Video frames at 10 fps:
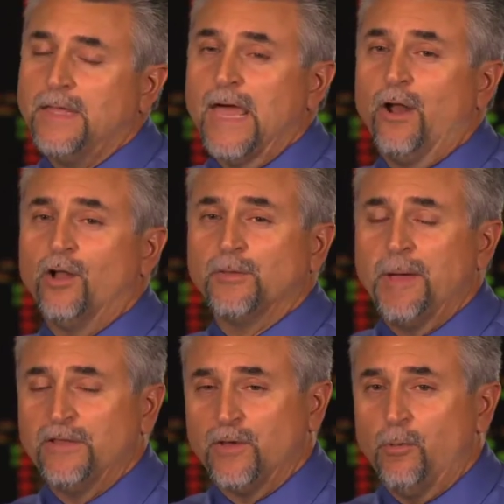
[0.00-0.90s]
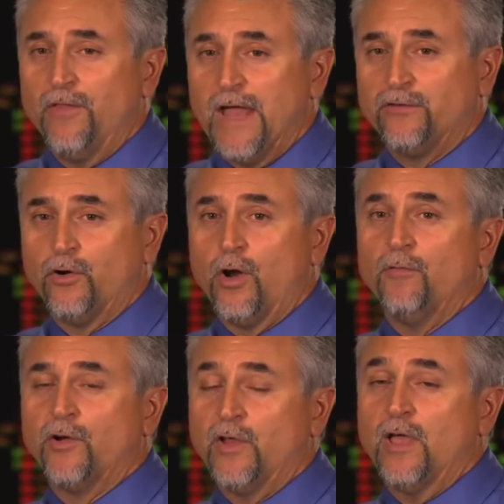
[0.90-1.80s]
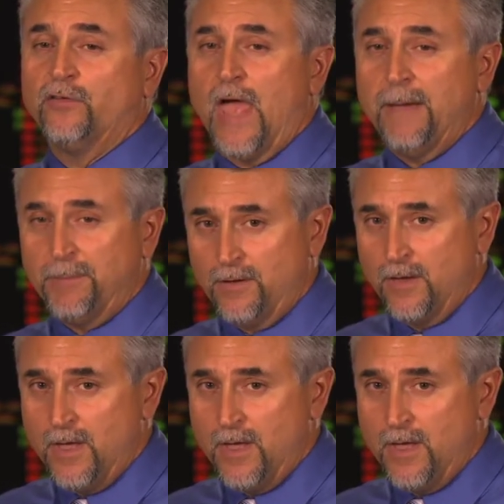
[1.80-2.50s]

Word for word: Yeah, it all depends on where that turnover does happen.